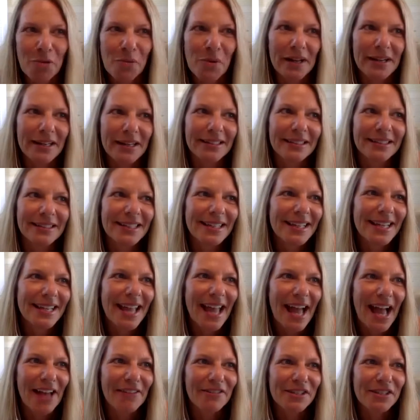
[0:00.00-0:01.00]
want to
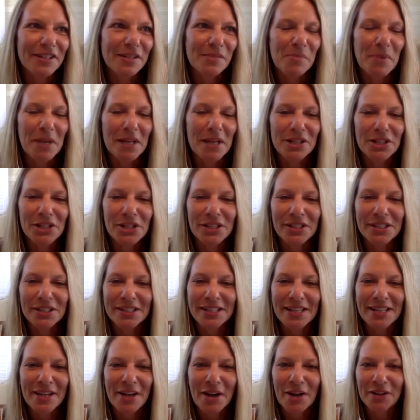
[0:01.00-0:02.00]
have as much
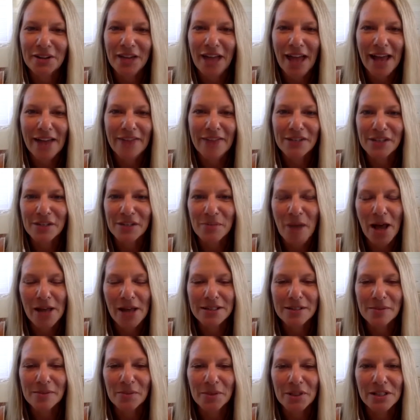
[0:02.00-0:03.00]
in our lives as
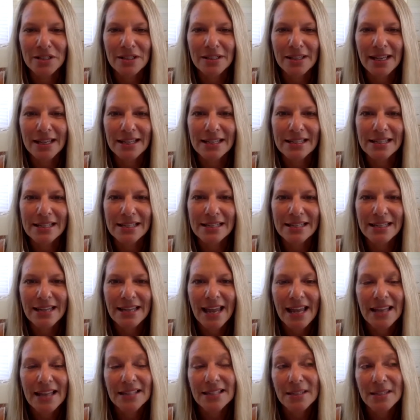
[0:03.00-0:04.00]
possible. And
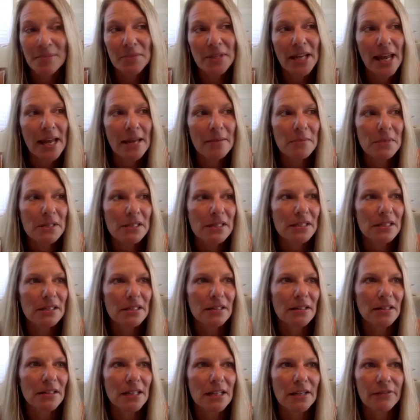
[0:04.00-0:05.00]
sometimes
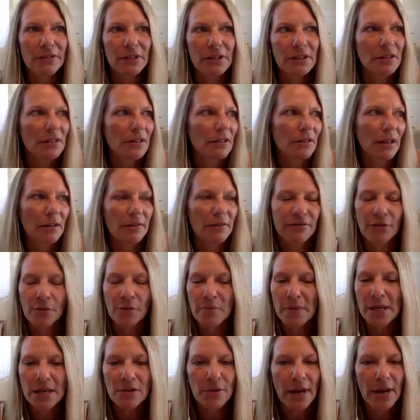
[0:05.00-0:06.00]
even for
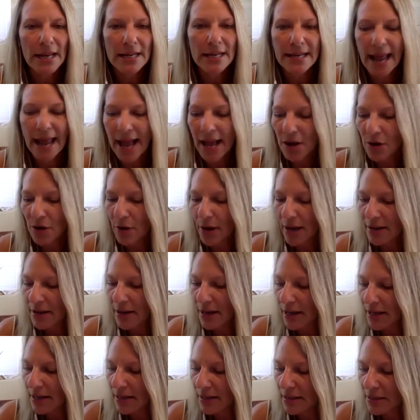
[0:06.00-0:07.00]
me right now,
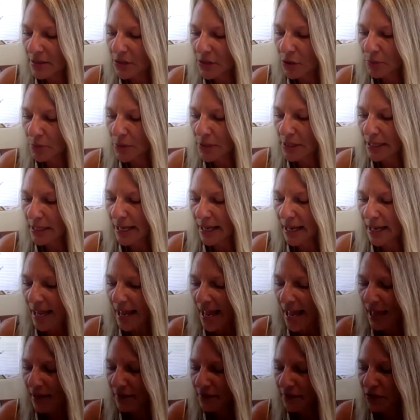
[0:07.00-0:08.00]
it's almost like I
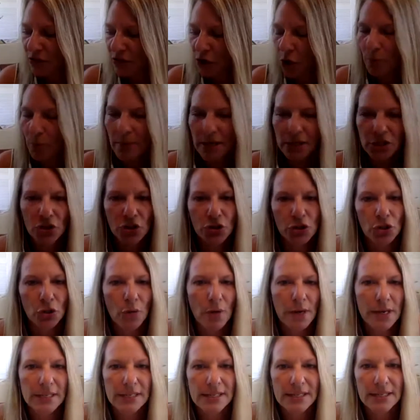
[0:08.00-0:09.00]
have so much
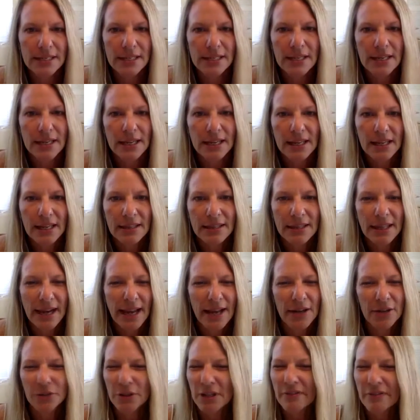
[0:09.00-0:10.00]
choice that
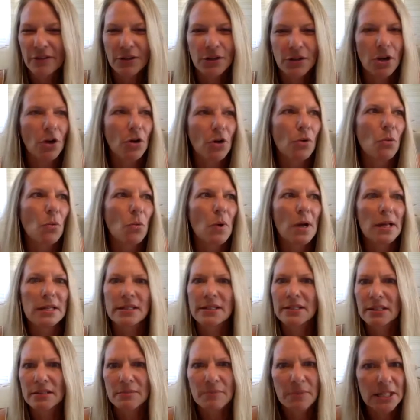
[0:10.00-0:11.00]
I don't even know
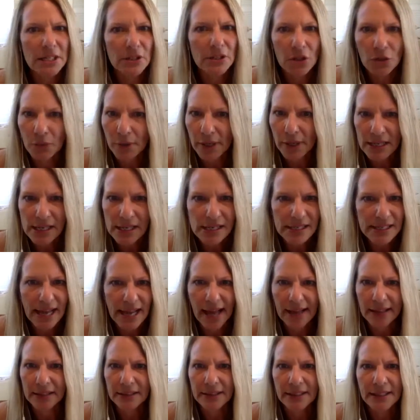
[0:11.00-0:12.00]
what to be doing
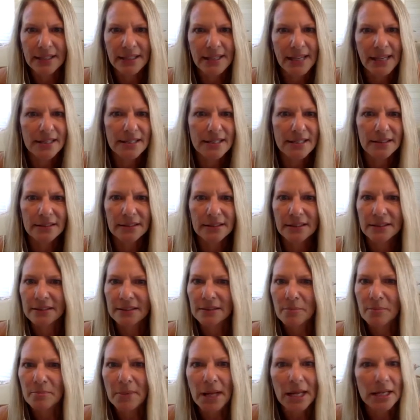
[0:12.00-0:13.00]
exactly. It gets a
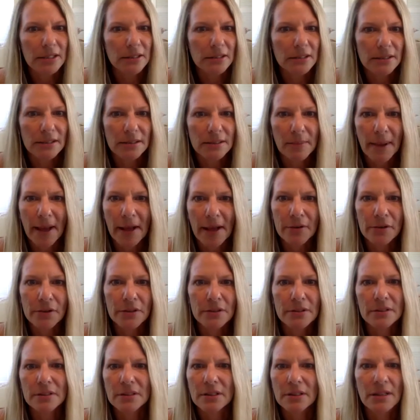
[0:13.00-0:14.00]
little muddled about,
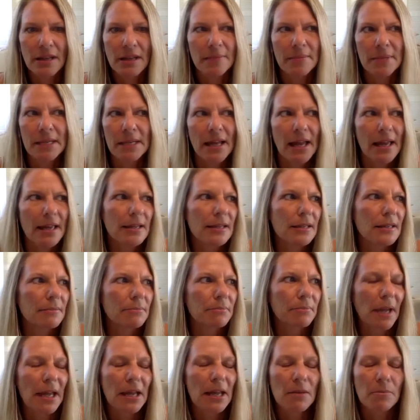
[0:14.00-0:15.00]

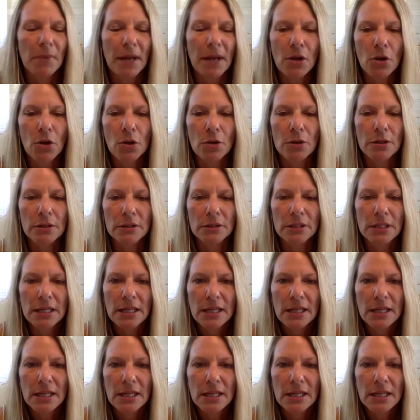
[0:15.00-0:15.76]
my whole